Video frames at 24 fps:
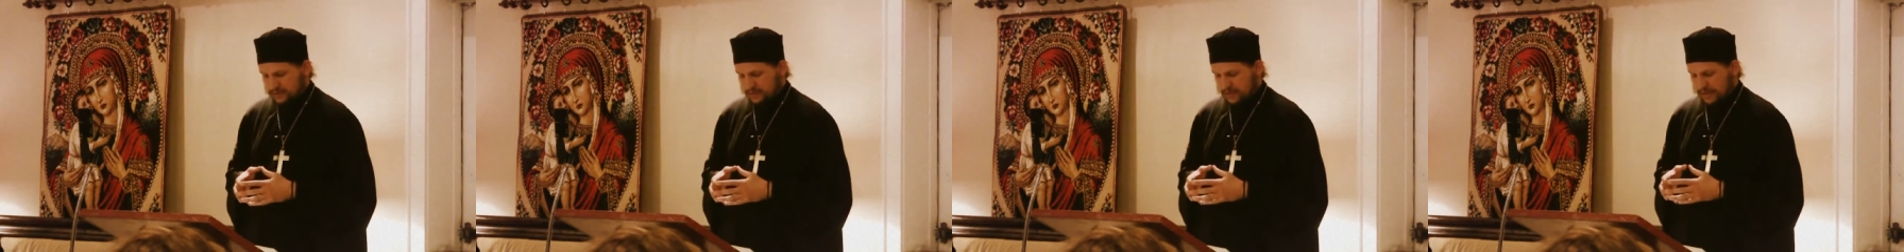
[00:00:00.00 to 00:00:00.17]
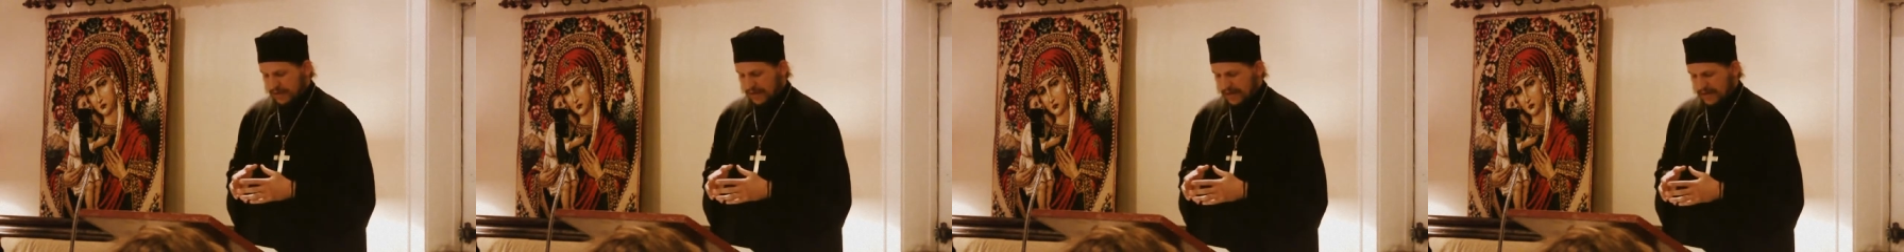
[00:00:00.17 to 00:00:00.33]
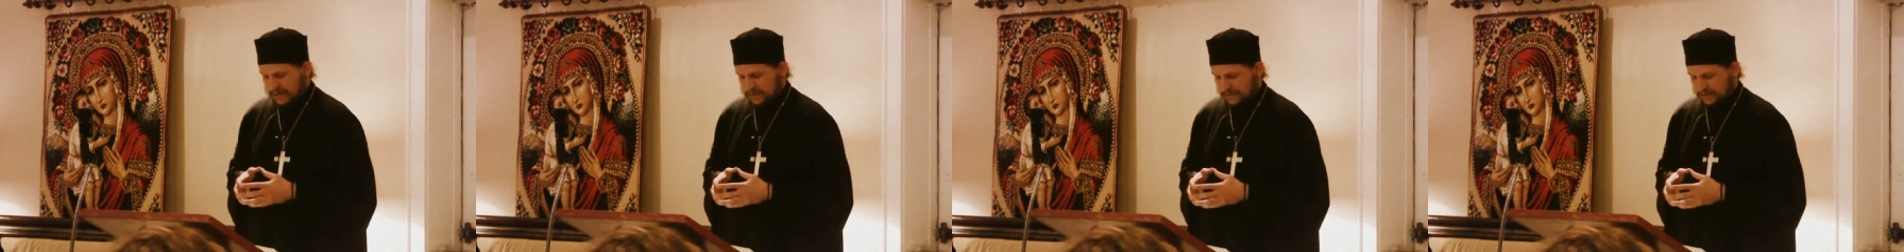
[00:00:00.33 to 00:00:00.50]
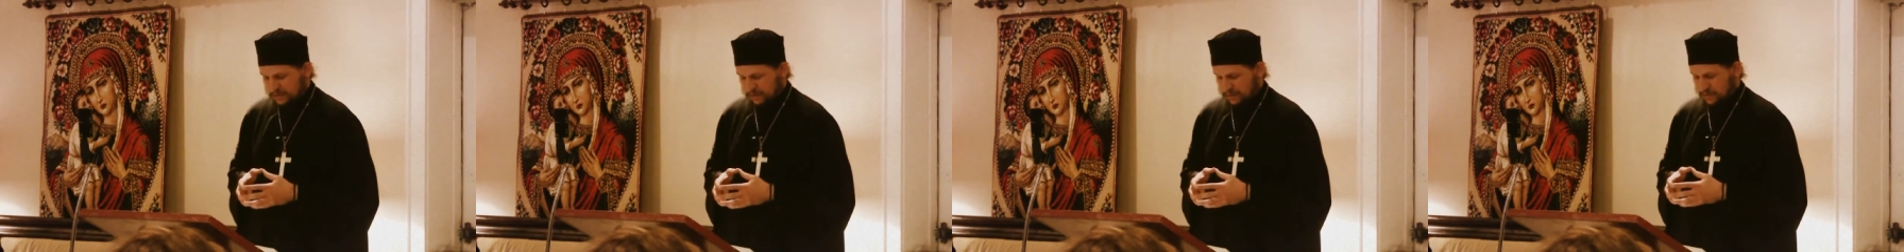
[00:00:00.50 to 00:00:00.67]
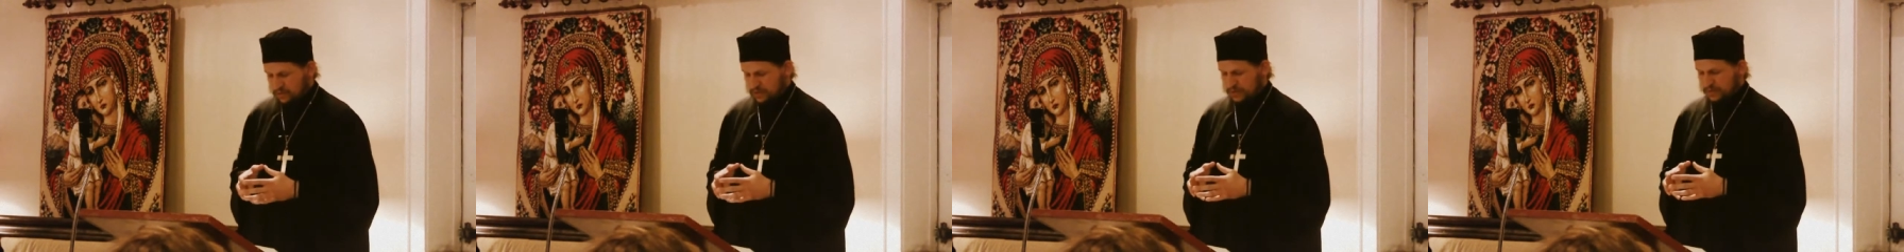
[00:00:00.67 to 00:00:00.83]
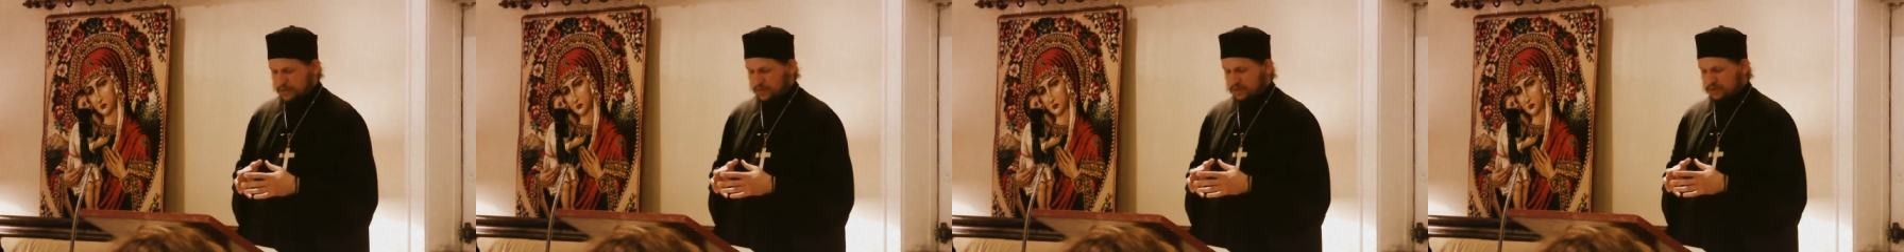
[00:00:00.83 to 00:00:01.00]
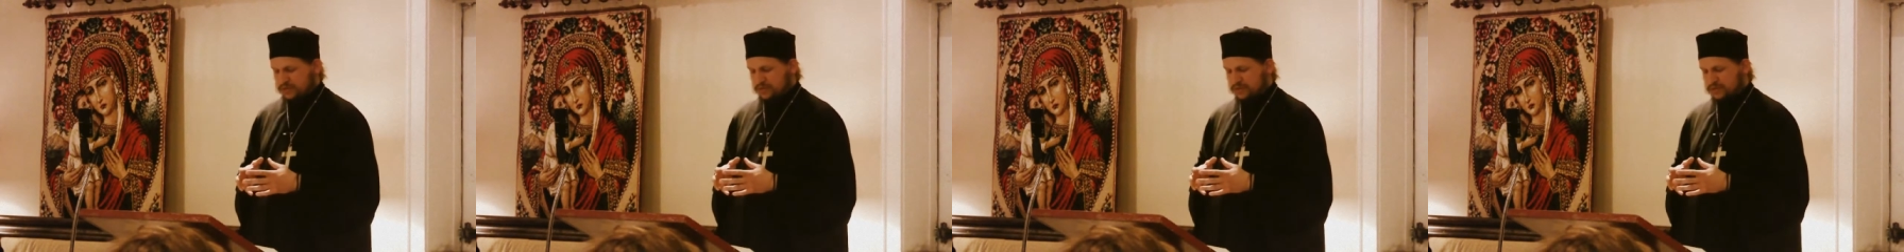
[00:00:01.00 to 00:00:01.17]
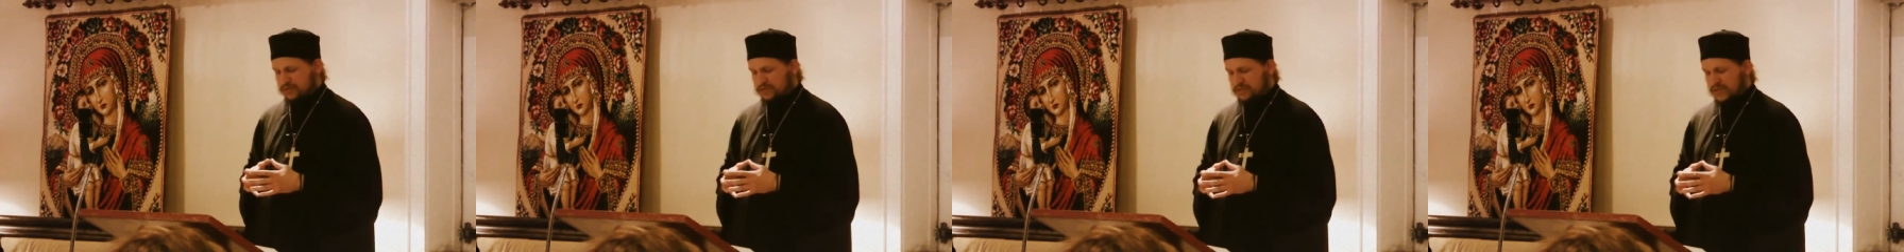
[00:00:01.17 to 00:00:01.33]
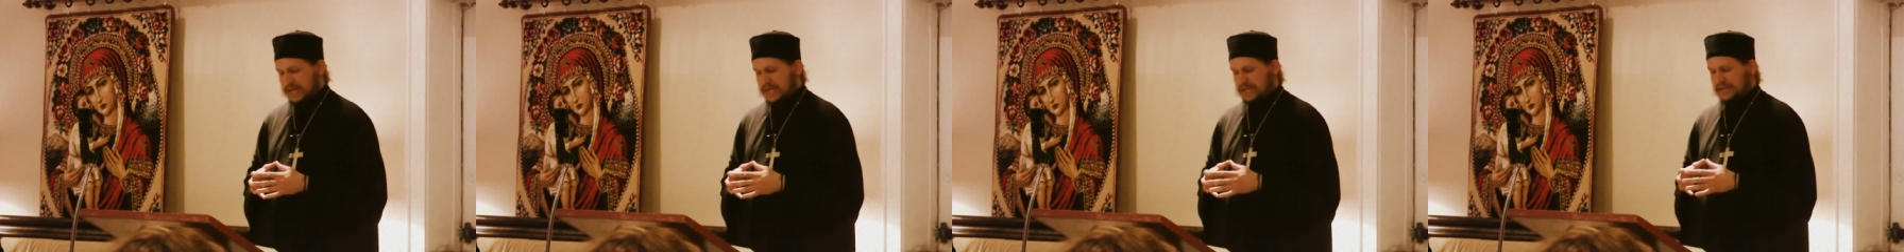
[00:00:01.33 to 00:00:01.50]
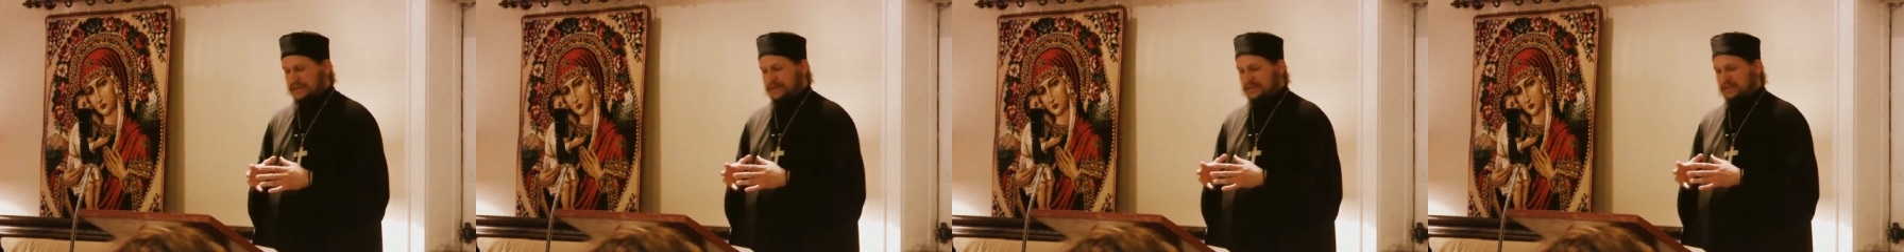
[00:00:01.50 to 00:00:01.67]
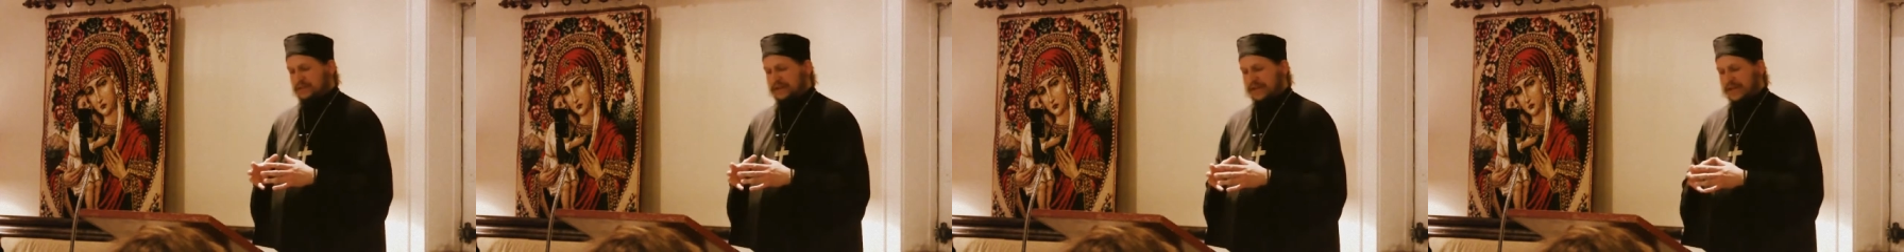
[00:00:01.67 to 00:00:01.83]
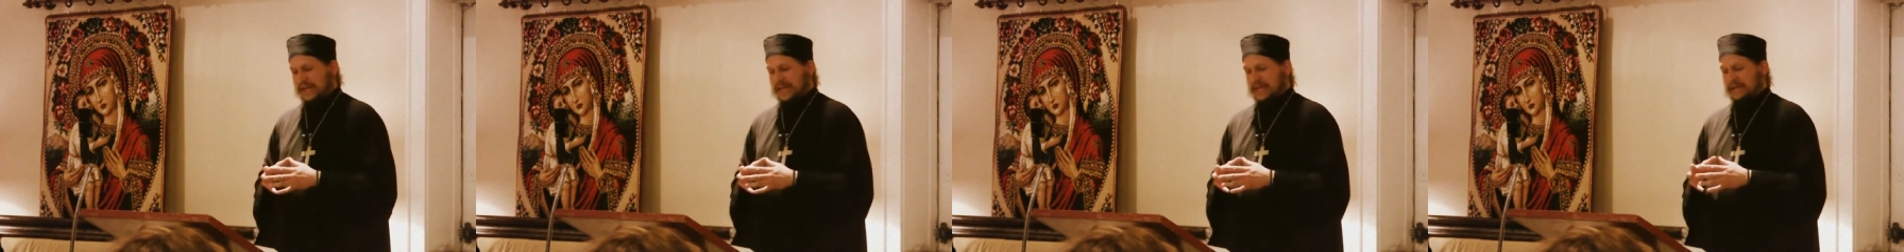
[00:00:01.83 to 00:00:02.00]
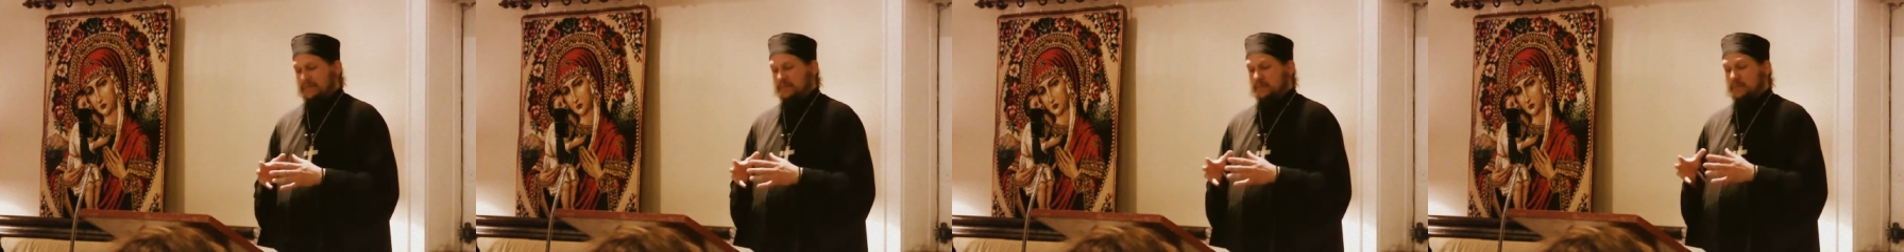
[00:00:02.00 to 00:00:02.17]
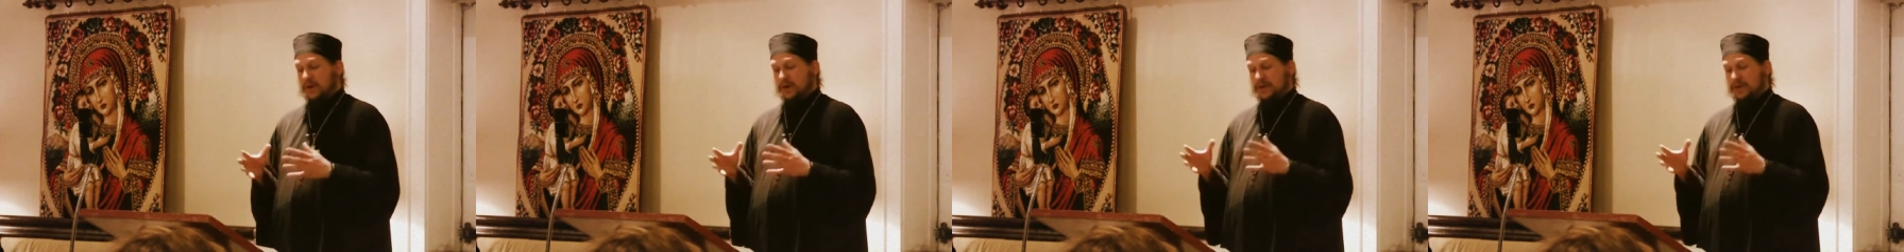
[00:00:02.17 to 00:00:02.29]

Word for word: their attitude, their spiritual state, their name,